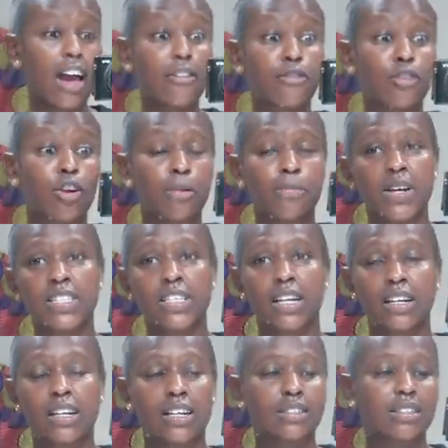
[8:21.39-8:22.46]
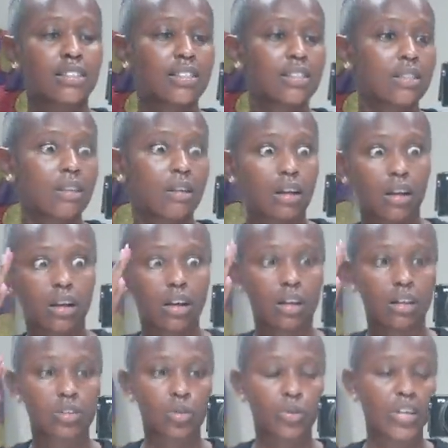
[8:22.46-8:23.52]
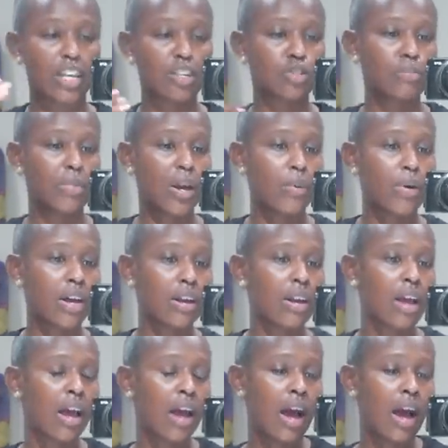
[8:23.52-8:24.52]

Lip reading: I forgot my sunglasses, so we had to buy one